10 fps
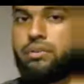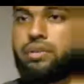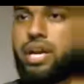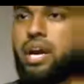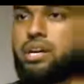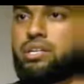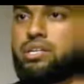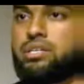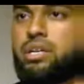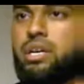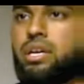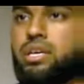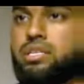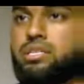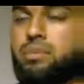Okay, now the characters
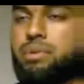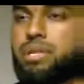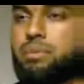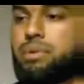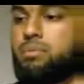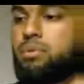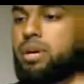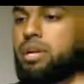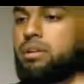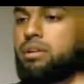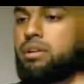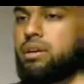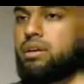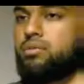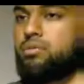is somebody that people can
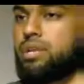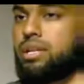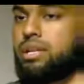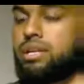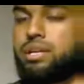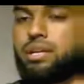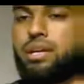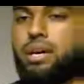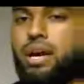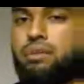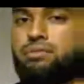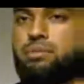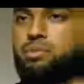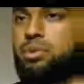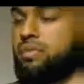have
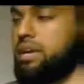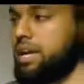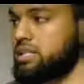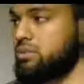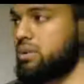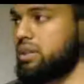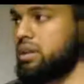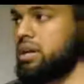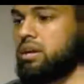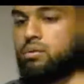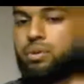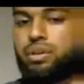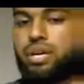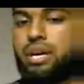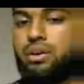some sort of connection with, where
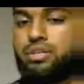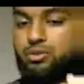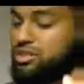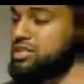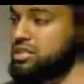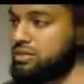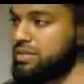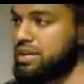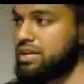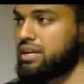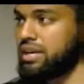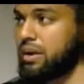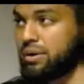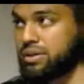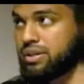the characteristics of that
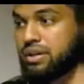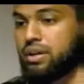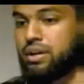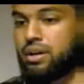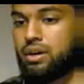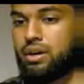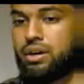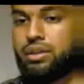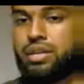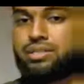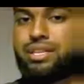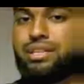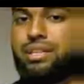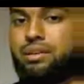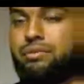character are things
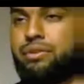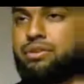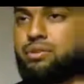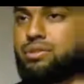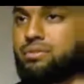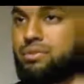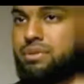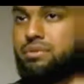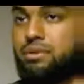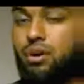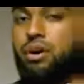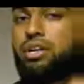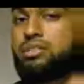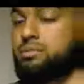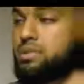that the individuals and the
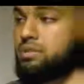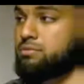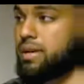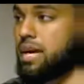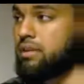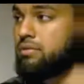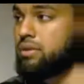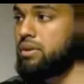audience themselves may have.